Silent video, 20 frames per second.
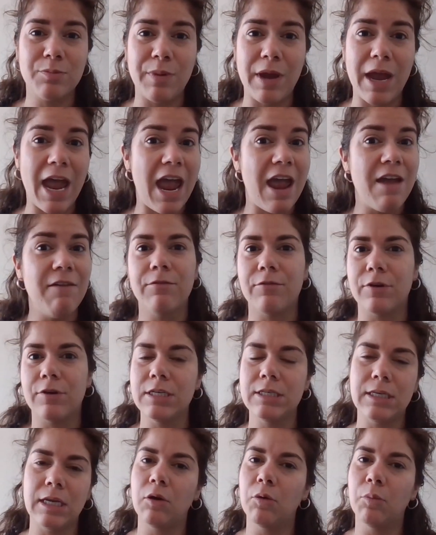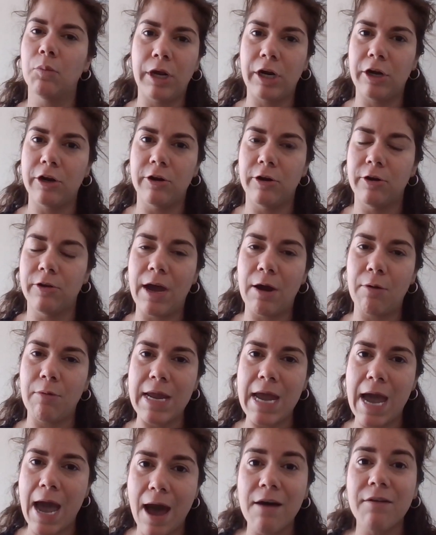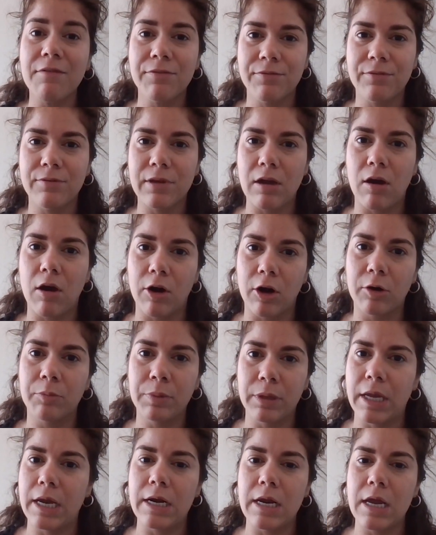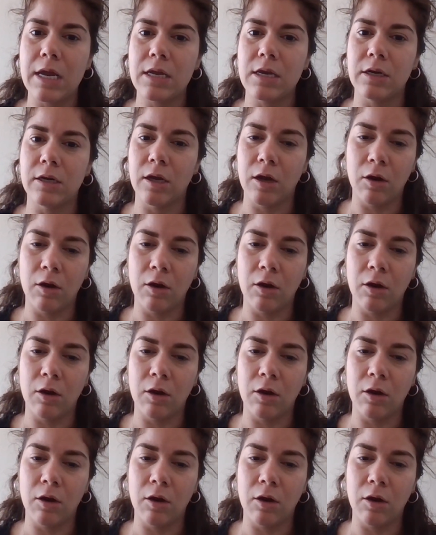but every single predator that we have on our planet.